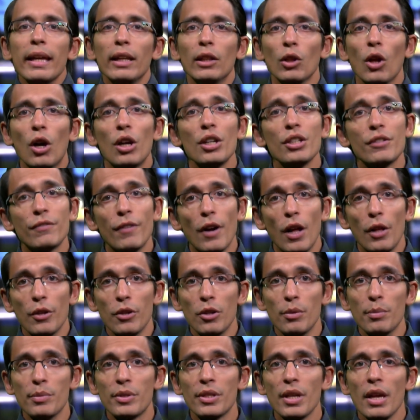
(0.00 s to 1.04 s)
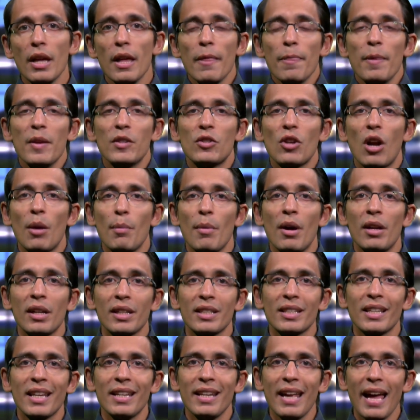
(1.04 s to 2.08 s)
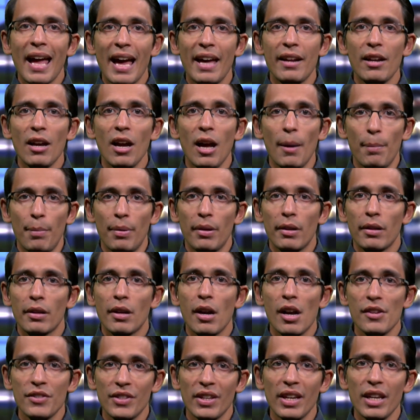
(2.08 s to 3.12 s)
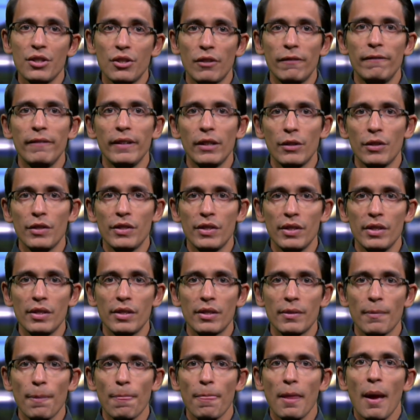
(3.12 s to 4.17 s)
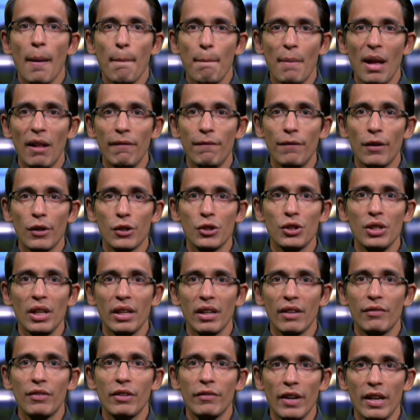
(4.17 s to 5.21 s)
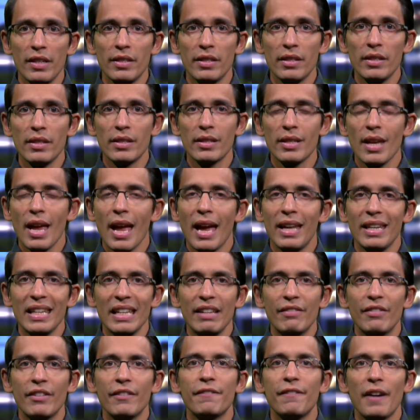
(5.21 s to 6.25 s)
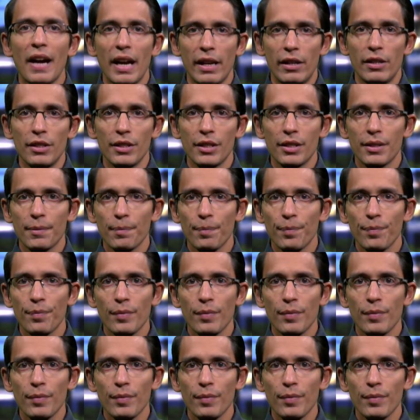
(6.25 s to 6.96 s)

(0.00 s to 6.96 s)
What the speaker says: In large volumes, these harmonics can add up, causing interferences, malfunctioning of devices, and even fires.